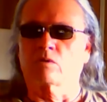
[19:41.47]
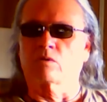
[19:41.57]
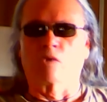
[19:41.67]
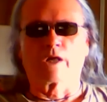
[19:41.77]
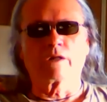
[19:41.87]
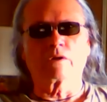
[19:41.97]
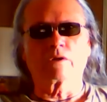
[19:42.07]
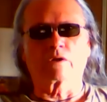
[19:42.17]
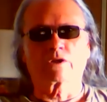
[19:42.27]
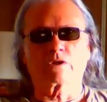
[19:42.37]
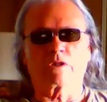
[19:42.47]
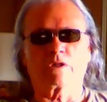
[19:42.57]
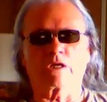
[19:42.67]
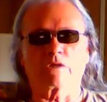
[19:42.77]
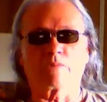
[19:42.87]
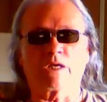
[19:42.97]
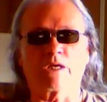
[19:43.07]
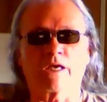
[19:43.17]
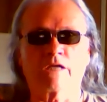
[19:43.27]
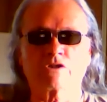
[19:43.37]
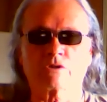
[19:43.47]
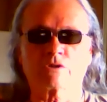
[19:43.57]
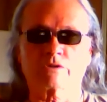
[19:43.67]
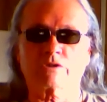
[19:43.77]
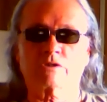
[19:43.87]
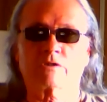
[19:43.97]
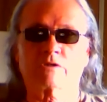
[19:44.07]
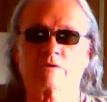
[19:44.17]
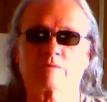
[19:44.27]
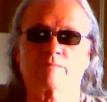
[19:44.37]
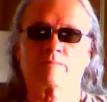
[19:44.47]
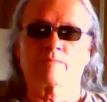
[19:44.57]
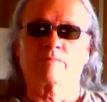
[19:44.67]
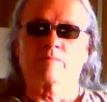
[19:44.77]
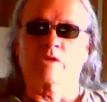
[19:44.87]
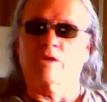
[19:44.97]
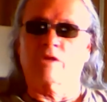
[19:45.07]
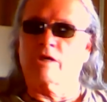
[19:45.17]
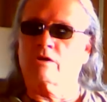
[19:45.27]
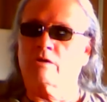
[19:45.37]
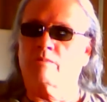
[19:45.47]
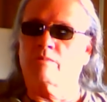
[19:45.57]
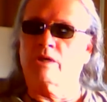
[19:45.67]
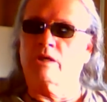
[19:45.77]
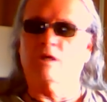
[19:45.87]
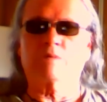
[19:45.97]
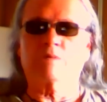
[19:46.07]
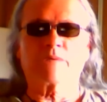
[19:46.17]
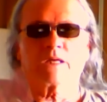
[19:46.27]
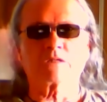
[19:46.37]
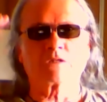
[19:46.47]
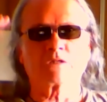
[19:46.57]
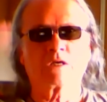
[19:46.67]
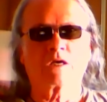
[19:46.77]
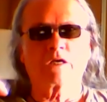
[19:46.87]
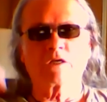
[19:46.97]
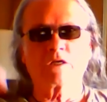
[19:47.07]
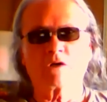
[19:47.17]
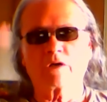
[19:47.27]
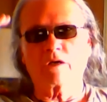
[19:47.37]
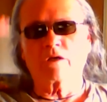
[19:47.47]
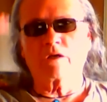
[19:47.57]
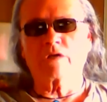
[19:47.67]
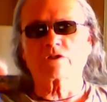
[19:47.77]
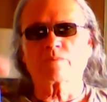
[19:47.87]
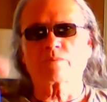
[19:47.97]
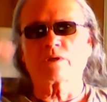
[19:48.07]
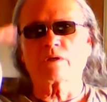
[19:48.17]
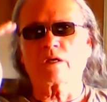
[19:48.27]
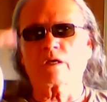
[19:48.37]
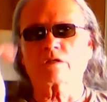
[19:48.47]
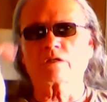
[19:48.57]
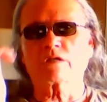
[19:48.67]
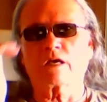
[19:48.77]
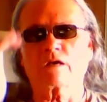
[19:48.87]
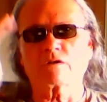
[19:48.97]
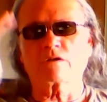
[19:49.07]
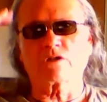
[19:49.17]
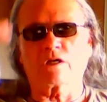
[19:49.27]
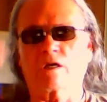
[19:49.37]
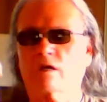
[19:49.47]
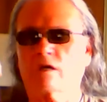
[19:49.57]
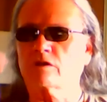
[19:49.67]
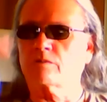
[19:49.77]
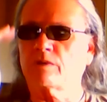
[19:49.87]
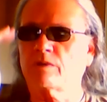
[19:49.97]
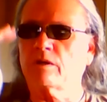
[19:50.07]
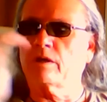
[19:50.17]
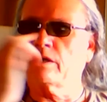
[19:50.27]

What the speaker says: Well, they could be angels. They could be, it depends. You know, a spirit is an energy, and a spirit